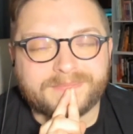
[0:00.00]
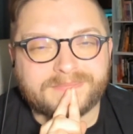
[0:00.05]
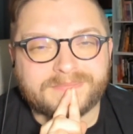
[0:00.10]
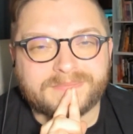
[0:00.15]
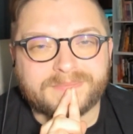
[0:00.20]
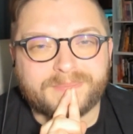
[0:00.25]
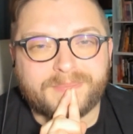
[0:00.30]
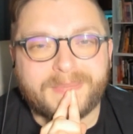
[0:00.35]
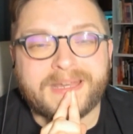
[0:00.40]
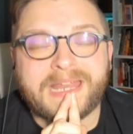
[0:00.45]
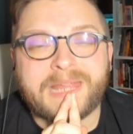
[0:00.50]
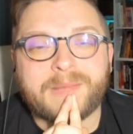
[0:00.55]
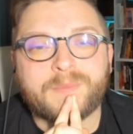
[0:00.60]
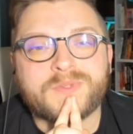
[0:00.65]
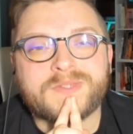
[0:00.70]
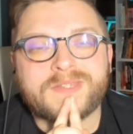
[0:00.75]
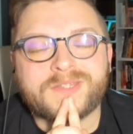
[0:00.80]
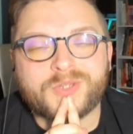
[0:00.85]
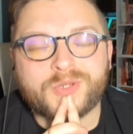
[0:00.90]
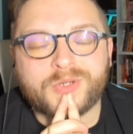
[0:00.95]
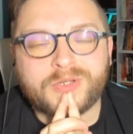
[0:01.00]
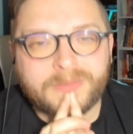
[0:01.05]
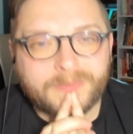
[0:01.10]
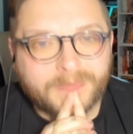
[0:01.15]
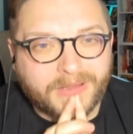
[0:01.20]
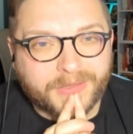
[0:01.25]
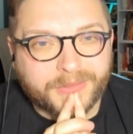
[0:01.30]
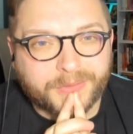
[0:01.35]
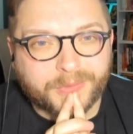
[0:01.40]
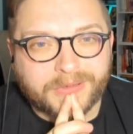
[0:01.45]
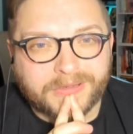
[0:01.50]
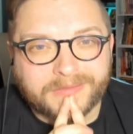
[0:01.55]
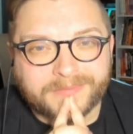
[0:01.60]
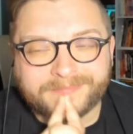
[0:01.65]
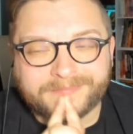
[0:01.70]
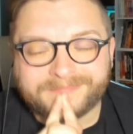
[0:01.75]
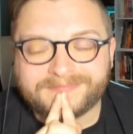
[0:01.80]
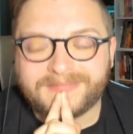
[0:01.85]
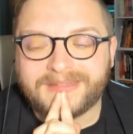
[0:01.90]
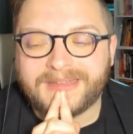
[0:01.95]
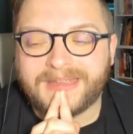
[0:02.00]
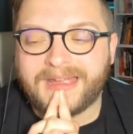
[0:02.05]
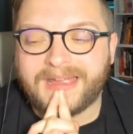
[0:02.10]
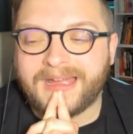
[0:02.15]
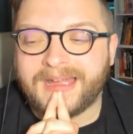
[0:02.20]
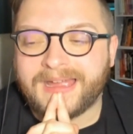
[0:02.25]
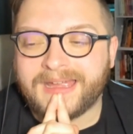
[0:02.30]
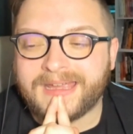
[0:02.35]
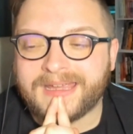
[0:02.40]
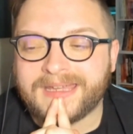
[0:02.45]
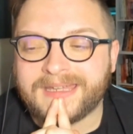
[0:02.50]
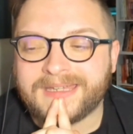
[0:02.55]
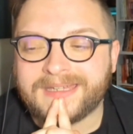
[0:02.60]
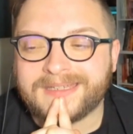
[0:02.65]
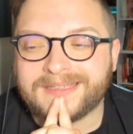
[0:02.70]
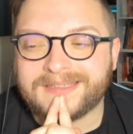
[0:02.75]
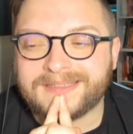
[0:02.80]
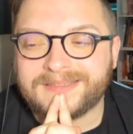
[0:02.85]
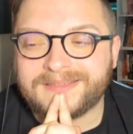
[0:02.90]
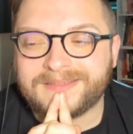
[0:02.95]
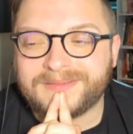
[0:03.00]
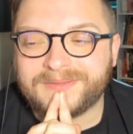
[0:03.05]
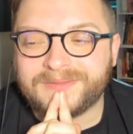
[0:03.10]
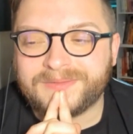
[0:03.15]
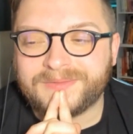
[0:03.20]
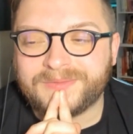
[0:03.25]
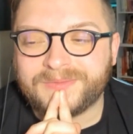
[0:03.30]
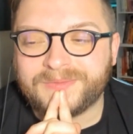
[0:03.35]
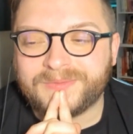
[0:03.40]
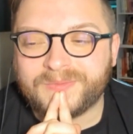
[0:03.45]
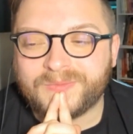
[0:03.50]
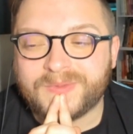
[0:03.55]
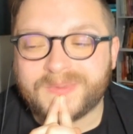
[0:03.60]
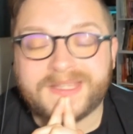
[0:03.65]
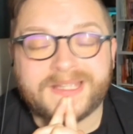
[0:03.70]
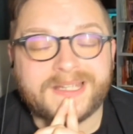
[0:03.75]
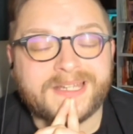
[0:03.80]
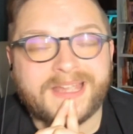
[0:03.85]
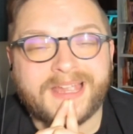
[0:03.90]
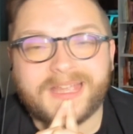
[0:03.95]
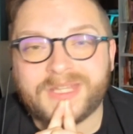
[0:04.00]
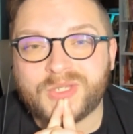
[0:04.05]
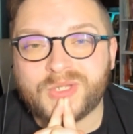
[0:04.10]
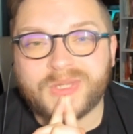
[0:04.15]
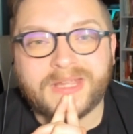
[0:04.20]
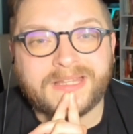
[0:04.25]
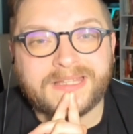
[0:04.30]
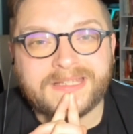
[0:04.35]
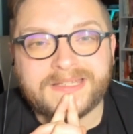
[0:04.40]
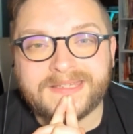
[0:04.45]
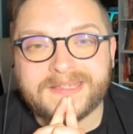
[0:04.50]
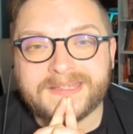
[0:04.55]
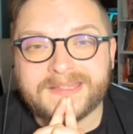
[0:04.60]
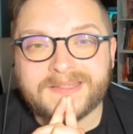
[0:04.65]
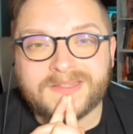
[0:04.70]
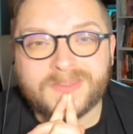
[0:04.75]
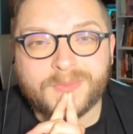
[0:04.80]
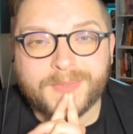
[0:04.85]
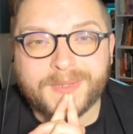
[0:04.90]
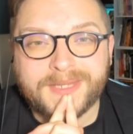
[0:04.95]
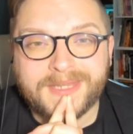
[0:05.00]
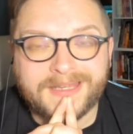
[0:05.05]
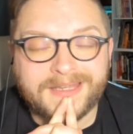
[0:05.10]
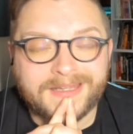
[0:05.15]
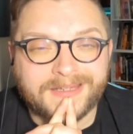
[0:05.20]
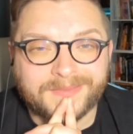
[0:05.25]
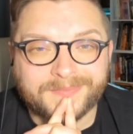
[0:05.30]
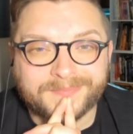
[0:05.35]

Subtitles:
My name was Eternal Mothra. I was on Kaiju Galaxy since the beginning.